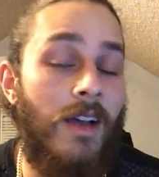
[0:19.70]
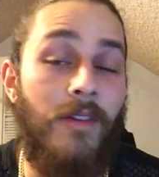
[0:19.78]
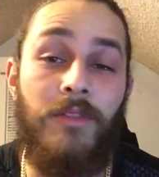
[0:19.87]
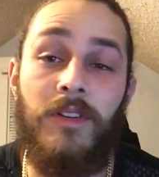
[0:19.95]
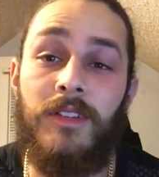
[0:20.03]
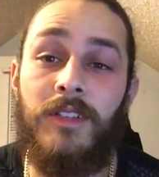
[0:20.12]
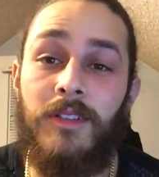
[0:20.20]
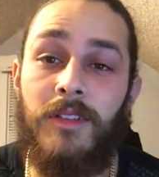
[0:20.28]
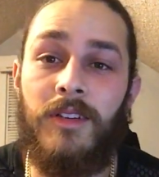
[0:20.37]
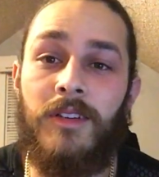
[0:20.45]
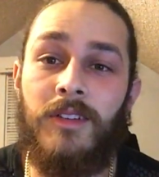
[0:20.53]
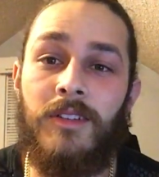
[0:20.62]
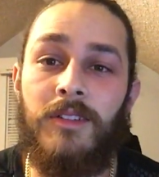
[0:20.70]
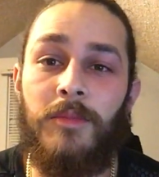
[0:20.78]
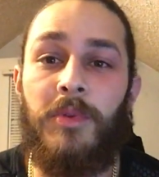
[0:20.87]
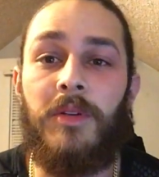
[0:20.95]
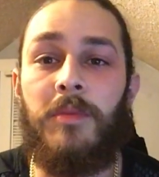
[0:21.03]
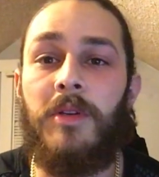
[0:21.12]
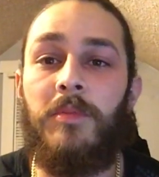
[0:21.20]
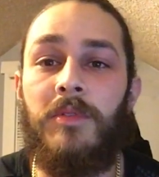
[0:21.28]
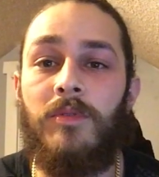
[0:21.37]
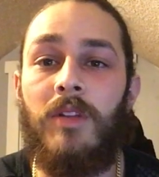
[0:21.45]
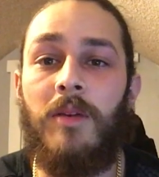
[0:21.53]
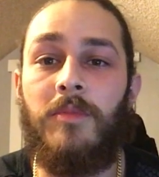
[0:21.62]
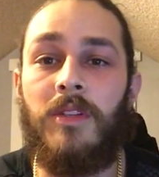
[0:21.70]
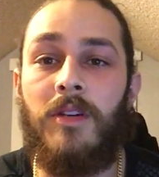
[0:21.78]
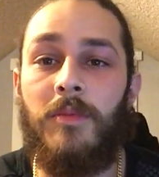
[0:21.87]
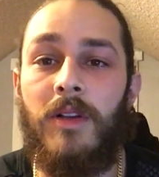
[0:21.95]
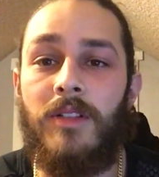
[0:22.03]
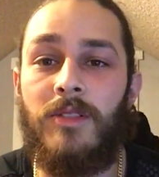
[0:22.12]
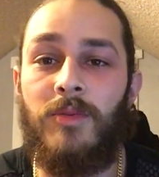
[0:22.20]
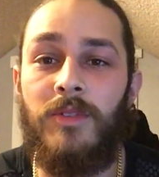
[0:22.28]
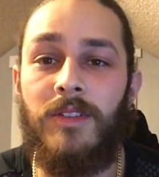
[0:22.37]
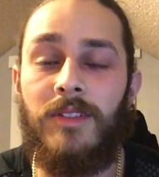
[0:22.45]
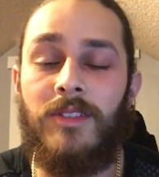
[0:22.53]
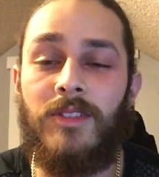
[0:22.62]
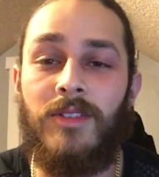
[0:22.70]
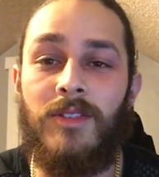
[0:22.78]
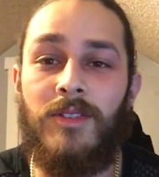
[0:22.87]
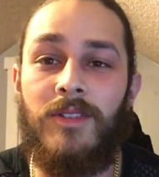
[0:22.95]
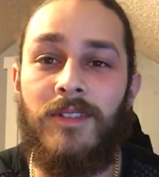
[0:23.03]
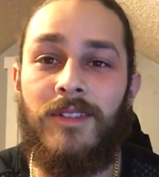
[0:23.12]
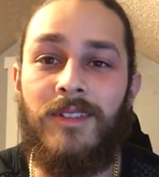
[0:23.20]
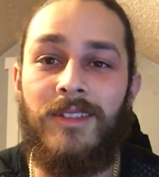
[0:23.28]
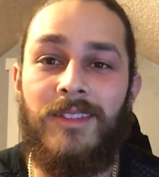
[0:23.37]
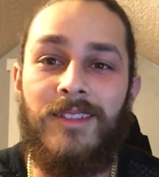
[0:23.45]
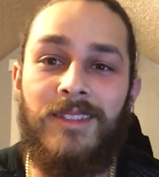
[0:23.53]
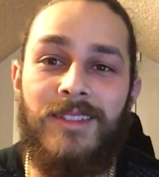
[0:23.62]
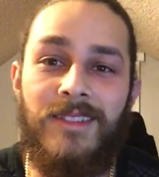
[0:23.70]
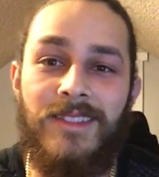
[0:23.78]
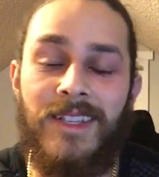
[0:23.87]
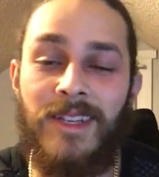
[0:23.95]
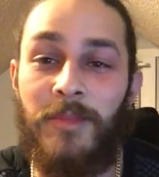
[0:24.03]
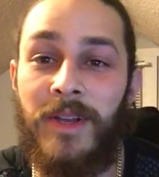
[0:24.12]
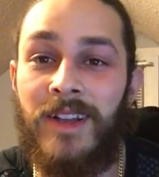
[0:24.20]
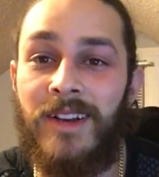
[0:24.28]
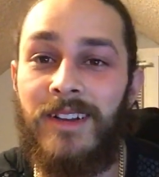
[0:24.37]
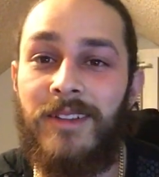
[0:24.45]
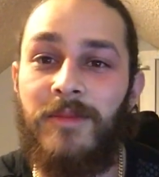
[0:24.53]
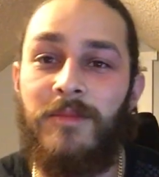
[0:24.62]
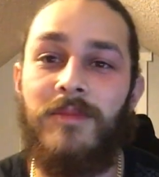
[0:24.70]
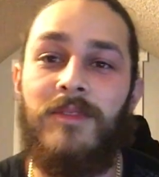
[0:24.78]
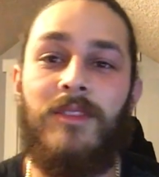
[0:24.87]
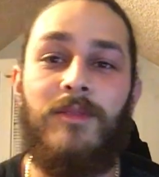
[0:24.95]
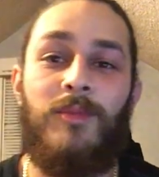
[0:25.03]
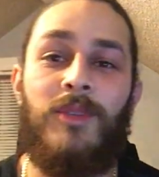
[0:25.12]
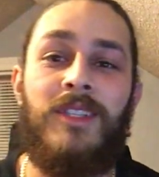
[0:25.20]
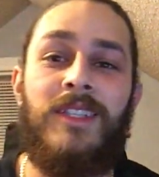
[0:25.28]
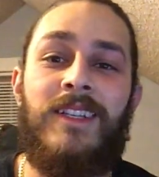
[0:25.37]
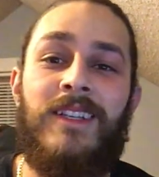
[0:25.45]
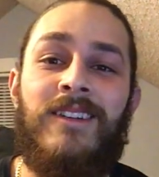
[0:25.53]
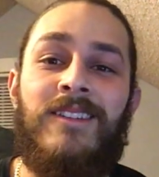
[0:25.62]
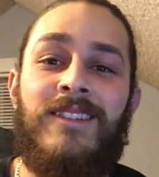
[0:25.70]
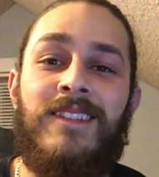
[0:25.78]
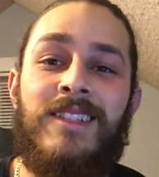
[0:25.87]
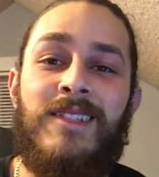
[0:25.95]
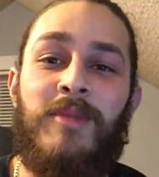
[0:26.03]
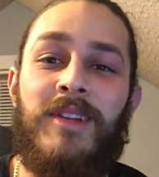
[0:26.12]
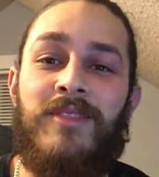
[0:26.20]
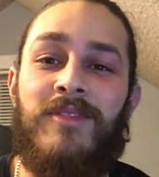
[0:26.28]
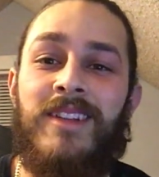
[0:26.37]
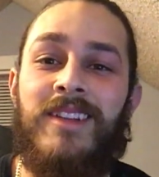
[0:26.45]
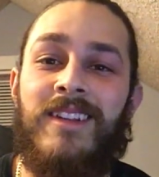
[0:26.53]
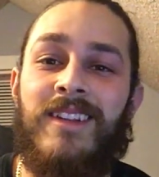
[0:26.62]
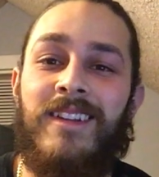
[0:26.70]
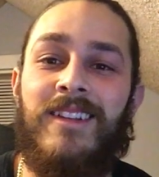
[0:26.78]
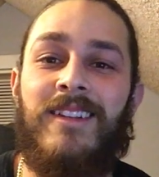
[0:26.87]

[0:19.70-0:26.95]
I finally picked me up a new laptop last week, so it's like, man, I'm ready to get on this, make a vid.